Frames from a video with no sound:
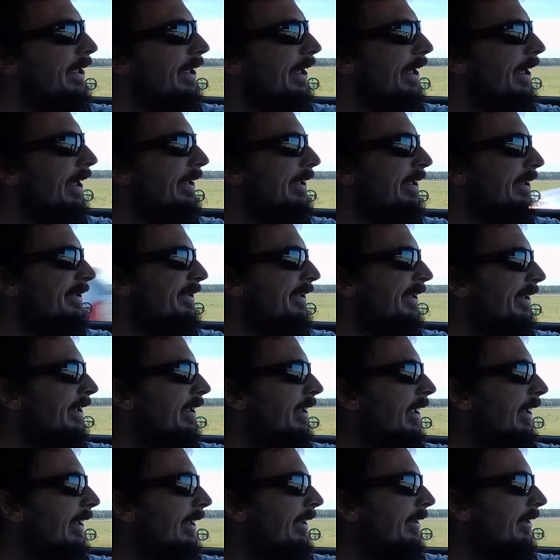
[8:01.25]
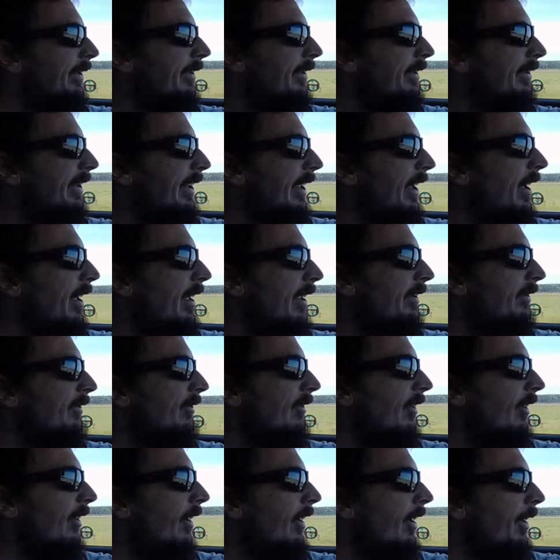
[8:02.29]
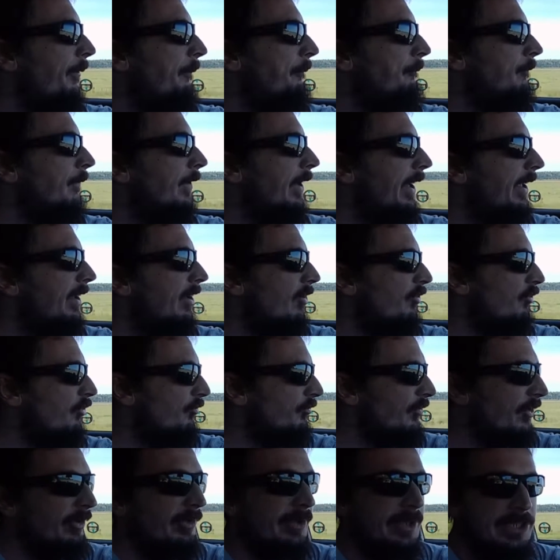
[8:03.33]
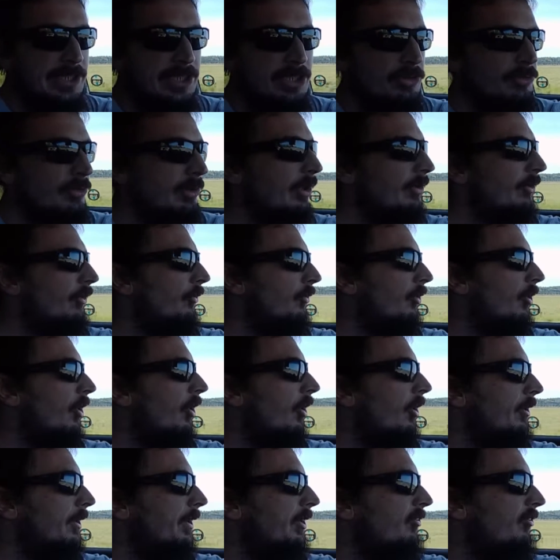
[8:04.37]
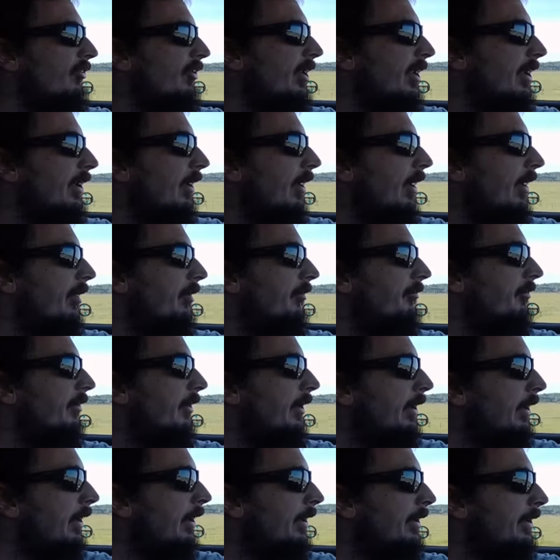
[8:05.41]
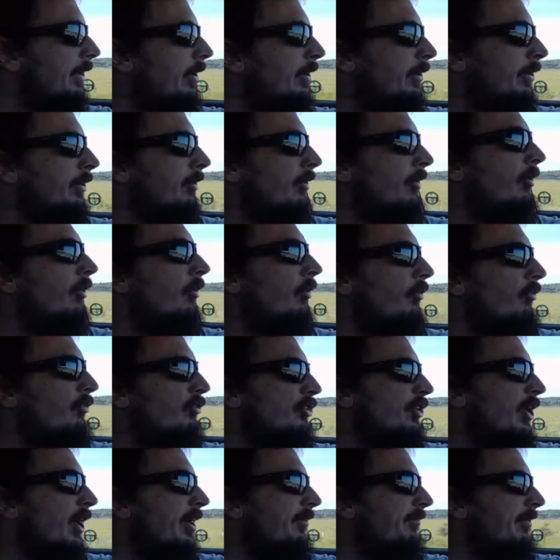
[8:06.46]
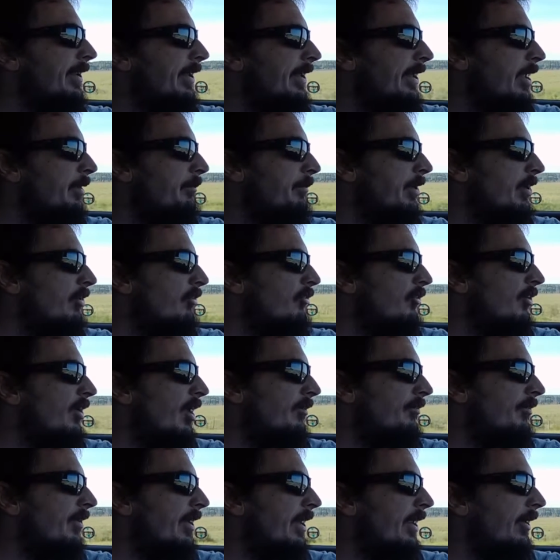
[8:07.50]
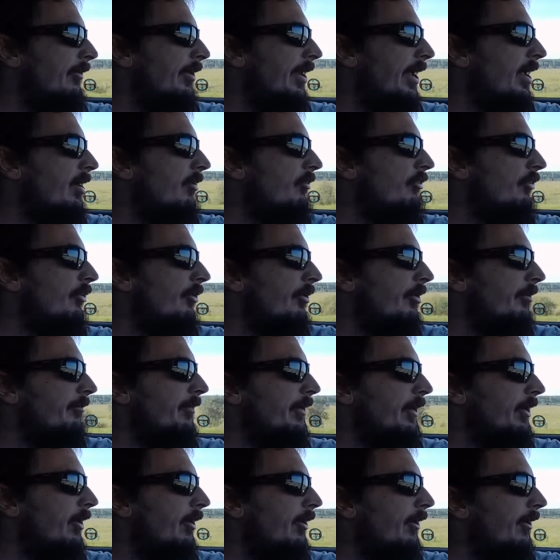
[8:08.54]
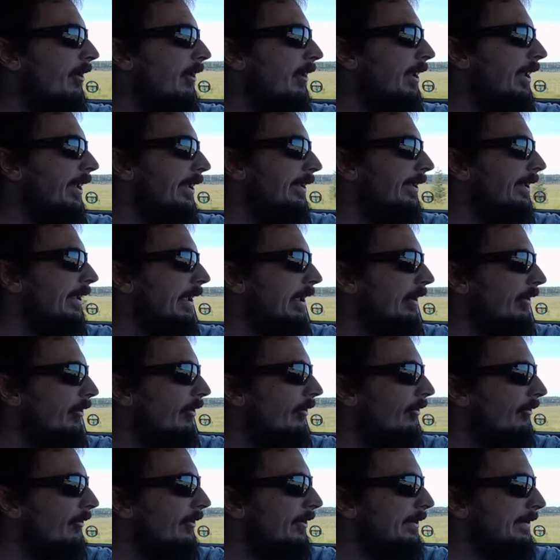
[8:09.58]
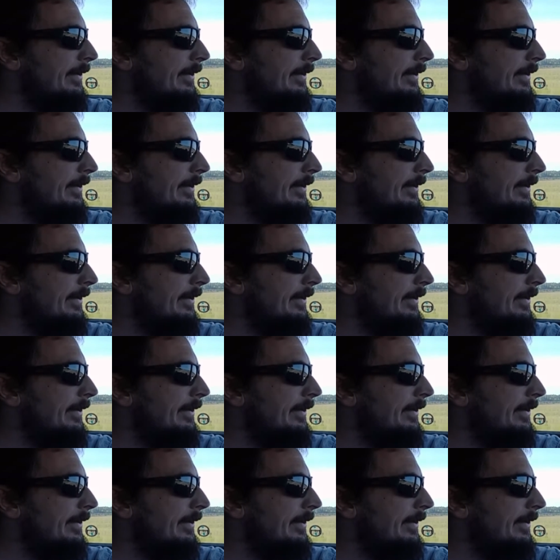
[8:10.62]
anything like that. And it's a very cute little car. You see a lot of young girls driving them and stuff, and they're not sort of a car like the little